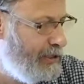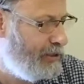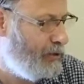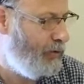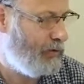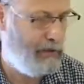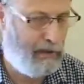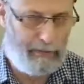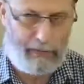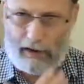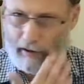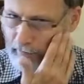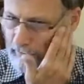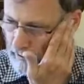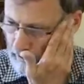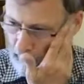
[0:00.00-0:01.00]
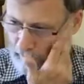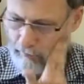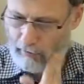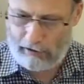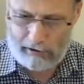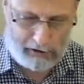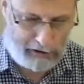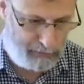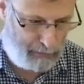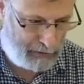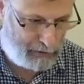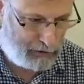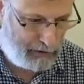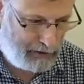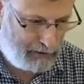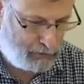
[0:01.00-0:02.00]
talking about her
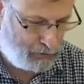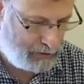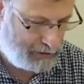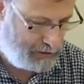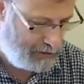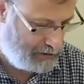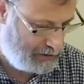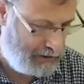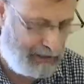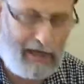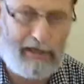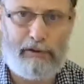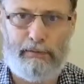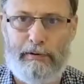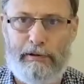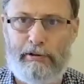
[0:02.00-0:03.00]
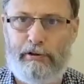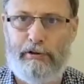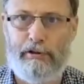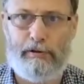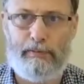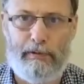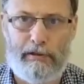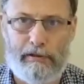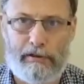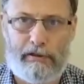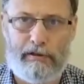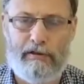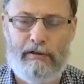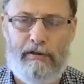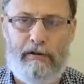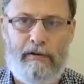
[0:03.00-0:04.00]
special interest as an Asperger's person.